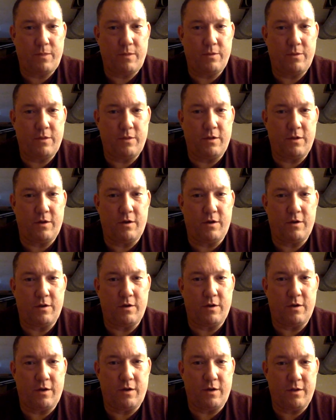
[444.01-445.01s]
that
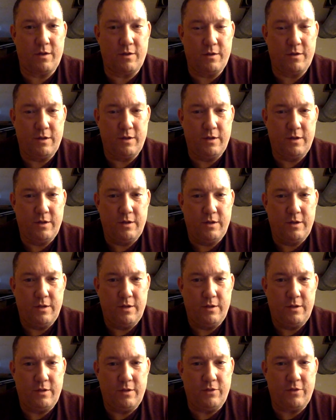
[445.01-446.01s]
are,
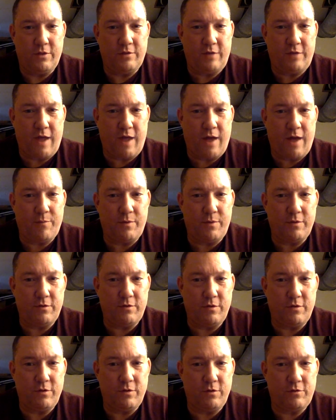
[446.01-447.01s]
that this happened
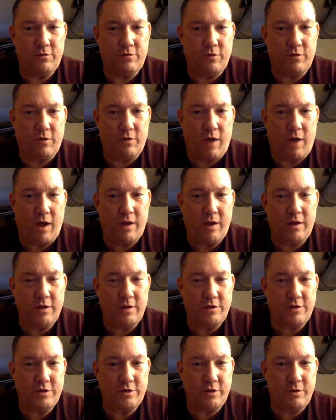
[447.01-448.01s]
to, so I
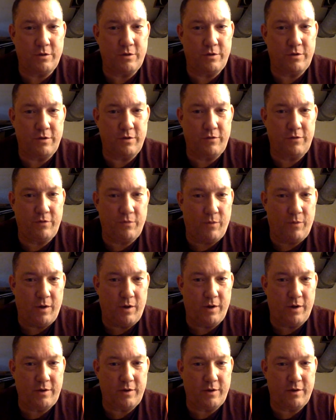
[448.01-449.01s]
can show it to you if you
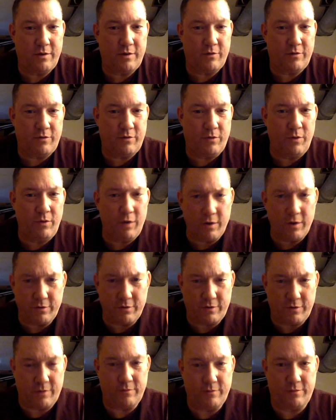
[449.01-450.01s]
want. And of
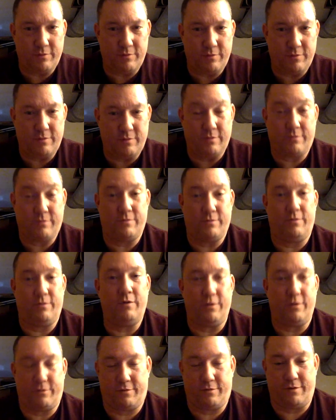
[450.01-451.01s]
course, I
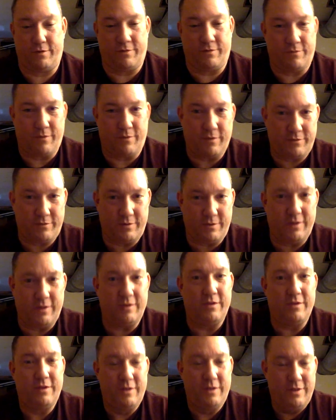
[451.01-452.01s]
don't want to see
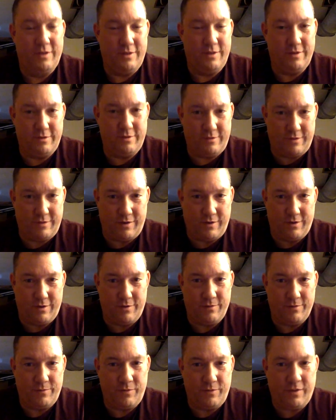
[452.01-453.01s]
this,
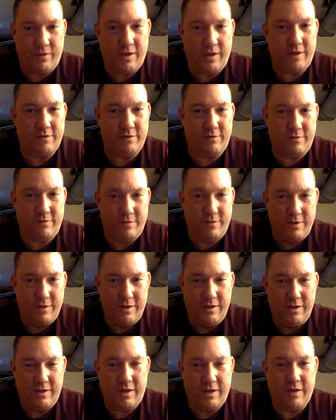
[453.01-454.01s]
you
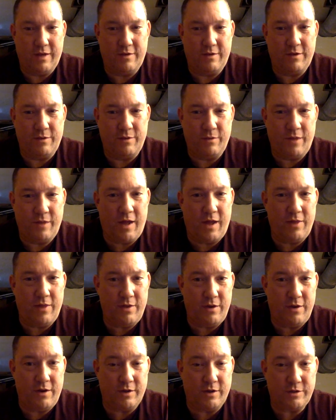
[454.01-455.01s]
can't tell me that and
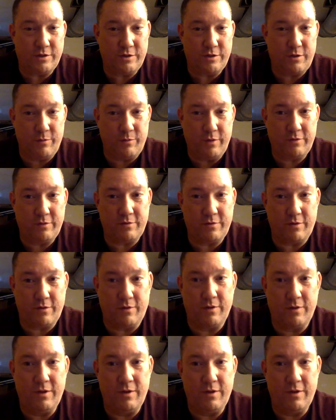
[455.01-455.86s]
then not show me. So